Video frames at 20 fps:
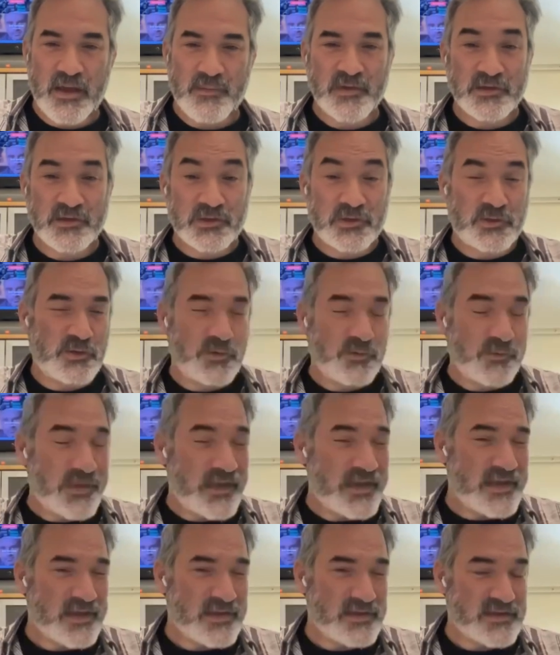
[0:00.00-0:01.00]
I'm
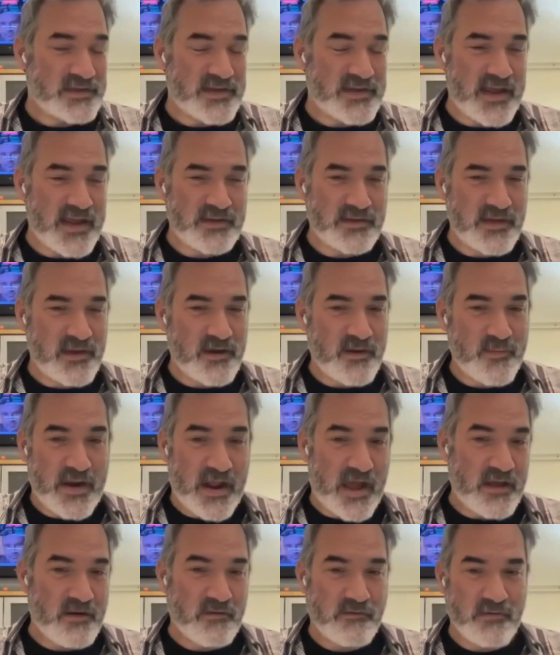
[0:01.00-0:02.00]
assuming it stays
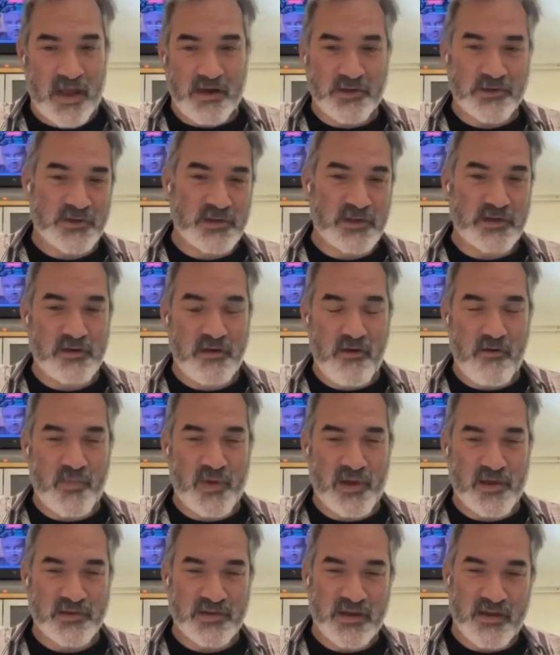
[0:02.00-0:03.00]
there, but I don't actually
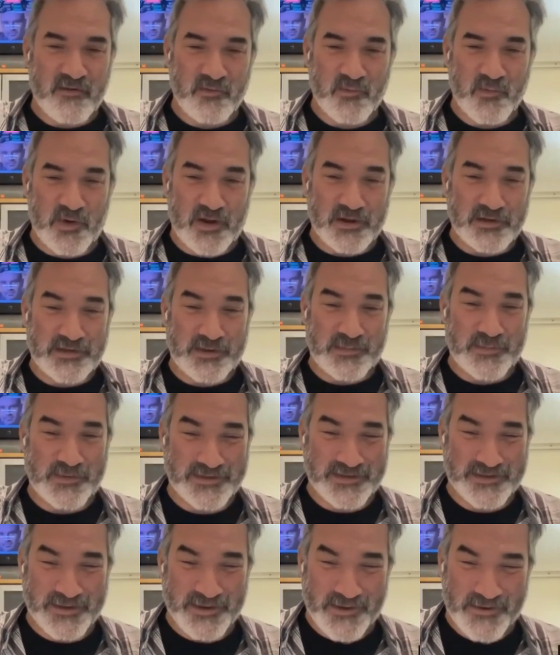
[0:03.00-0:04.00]
know because I haven't watched
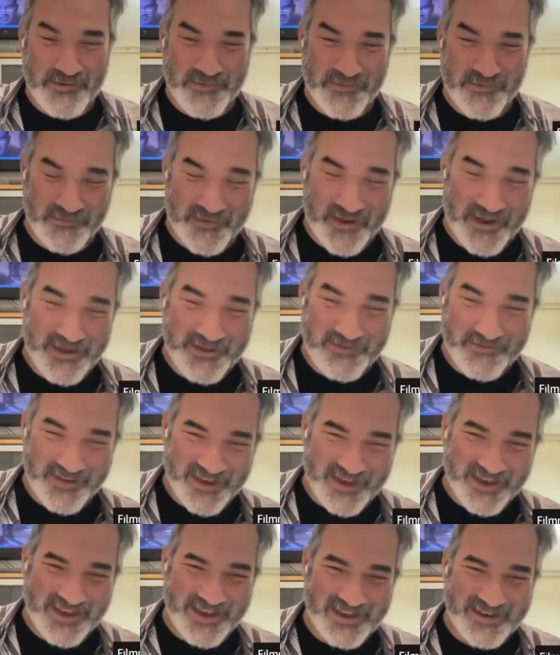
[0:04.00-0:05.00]
episode 5
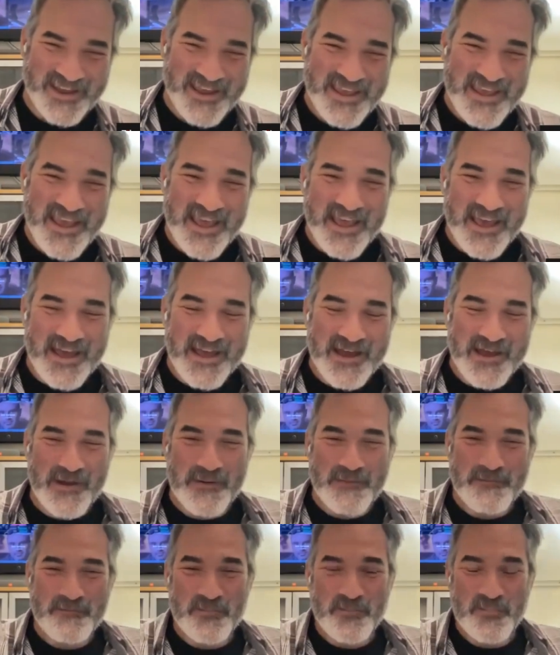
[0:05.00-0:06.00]

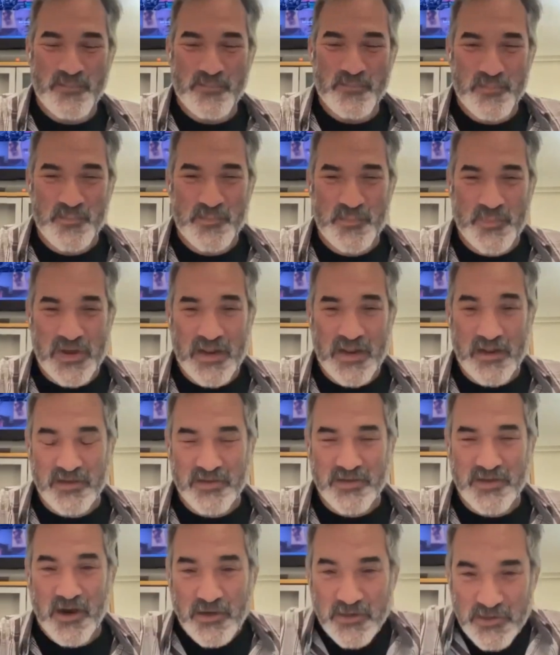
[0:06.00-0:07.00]
yet. But
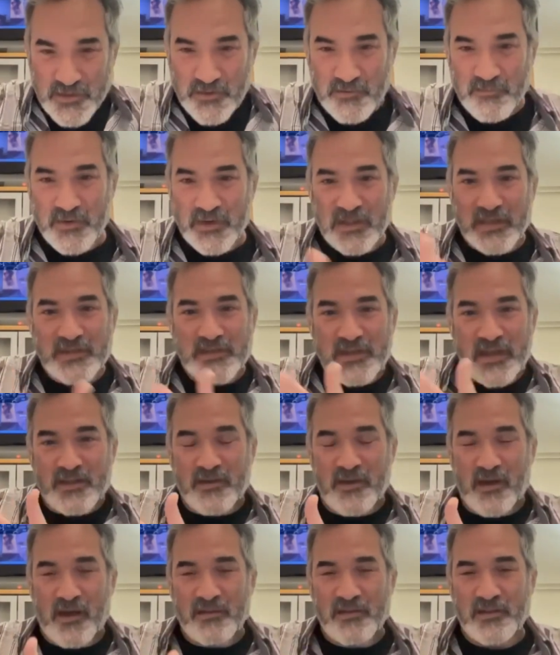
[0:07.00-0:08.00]
it starts to really
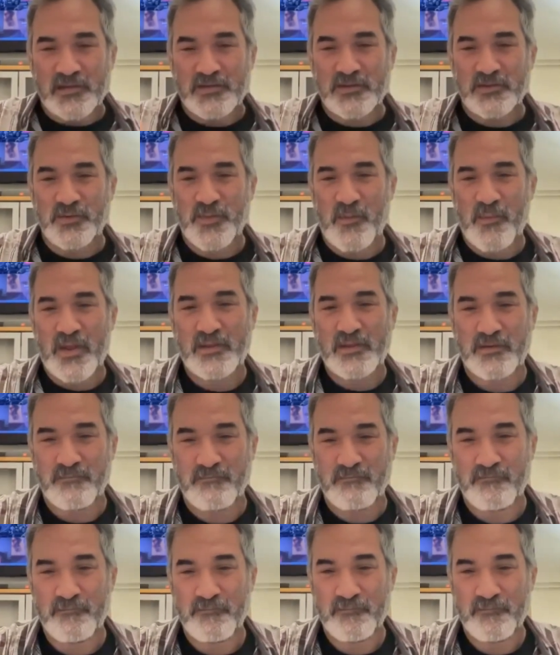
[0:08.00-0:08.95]
take on this new momentum.